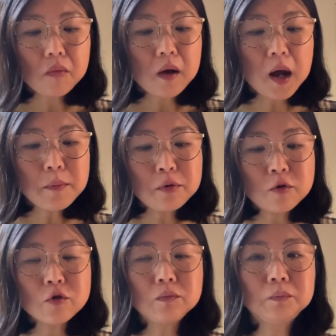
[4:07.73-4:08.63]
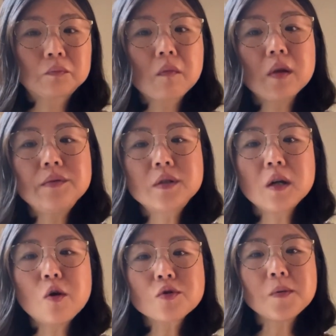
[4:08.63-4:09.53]
I put
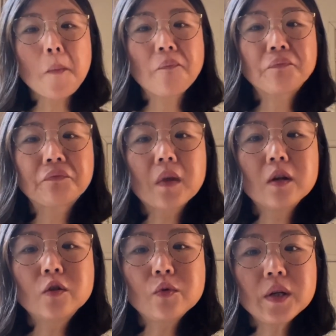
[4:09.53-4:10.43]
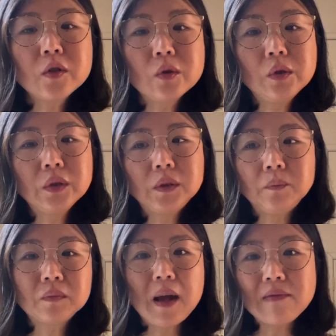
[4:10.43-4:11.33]
salt, soy sauce,
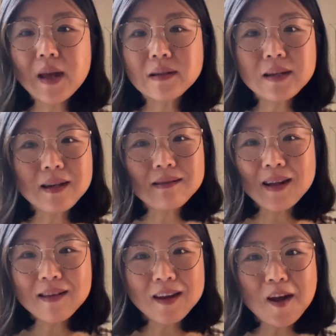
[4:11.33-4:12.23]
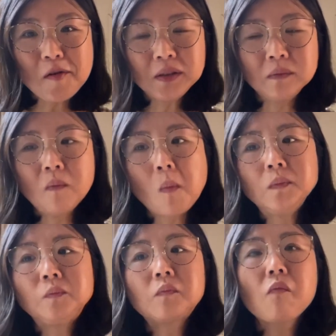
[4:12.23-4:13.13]
and that's it, nothing else.
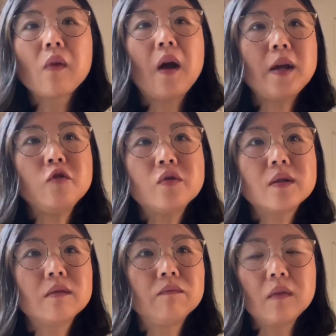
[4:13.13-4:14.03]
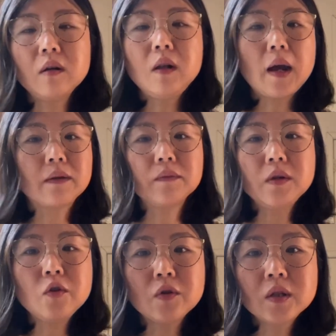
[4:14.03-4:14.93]
And you just
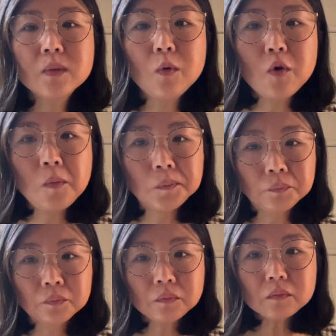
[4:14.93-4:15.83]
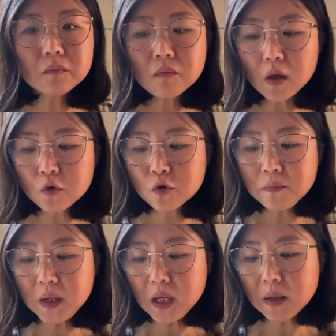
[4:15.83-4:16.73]
small to
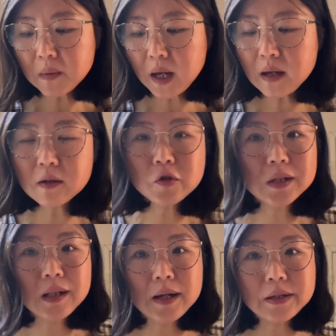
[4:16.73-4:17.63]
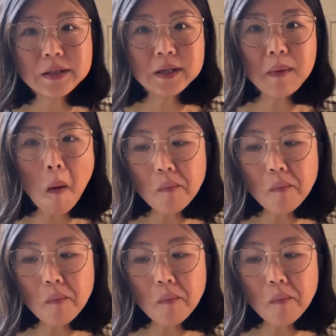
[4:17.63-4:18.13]
medium heat, just let it simmer.